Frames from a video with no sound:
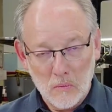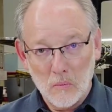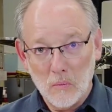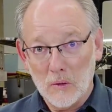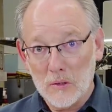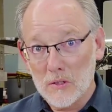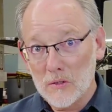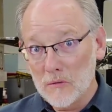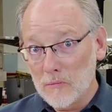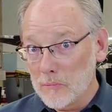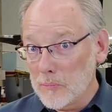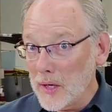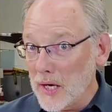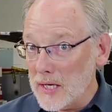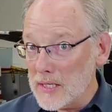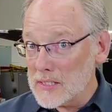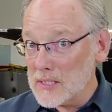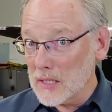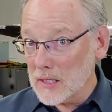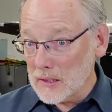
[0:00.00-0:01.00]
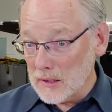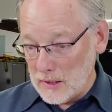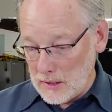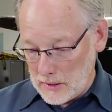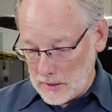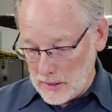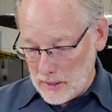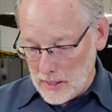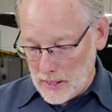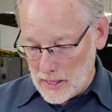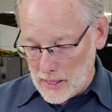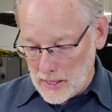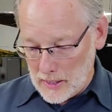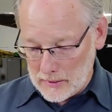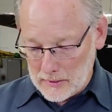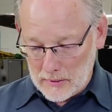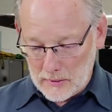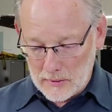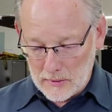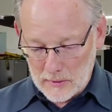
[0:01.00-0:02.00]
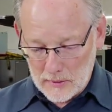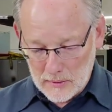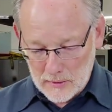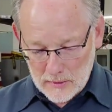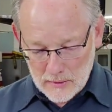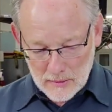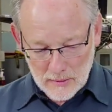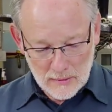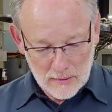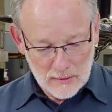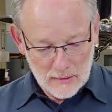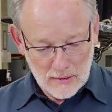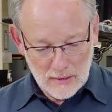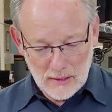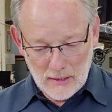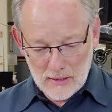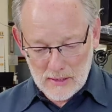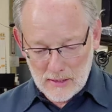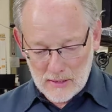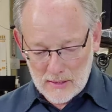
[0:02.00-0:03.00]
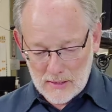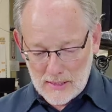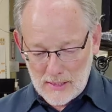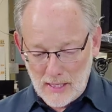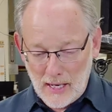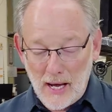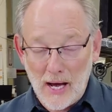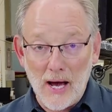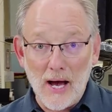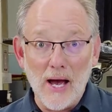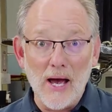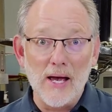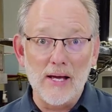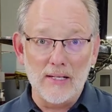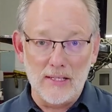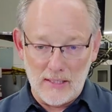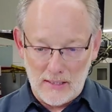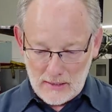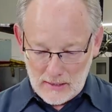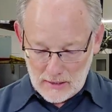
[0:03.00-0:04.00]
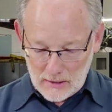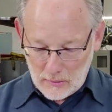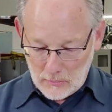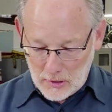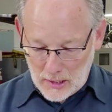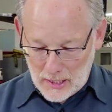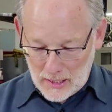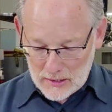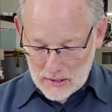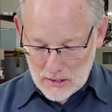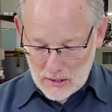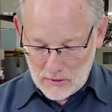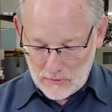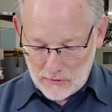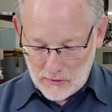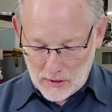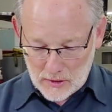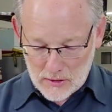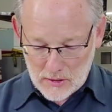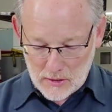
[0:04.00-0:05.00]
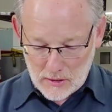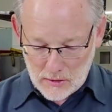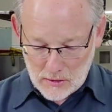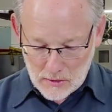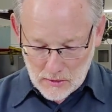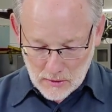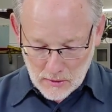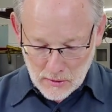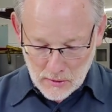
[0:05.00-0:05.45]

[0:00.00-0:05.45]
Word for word: What you've basically got is a tiny little modular fixture.